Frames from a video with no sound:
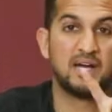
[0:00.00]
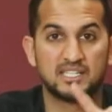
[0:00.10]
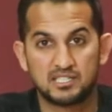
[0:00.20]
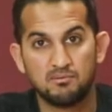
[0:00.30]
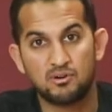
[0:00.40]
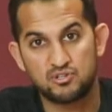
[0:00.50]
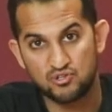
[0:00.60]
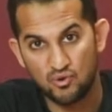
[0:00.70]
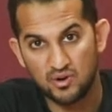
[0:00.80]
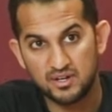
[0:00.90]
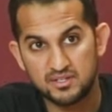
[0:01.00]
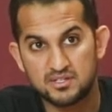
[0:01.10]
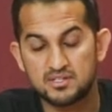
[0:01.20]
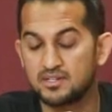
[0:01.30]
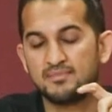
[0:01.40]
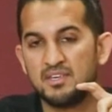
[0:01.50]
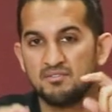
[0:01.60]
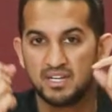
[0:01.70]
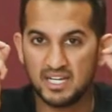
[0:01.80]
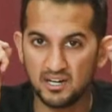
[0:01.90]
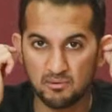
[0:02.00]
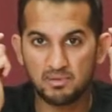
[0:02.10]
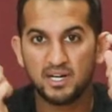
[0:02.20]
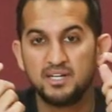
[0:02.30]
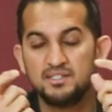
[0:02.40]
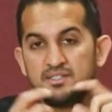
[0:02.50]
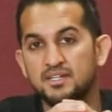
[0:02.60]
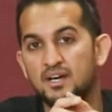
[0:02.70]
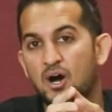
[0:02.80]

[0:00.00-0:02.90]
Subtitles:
basketball shorts, even earbuds,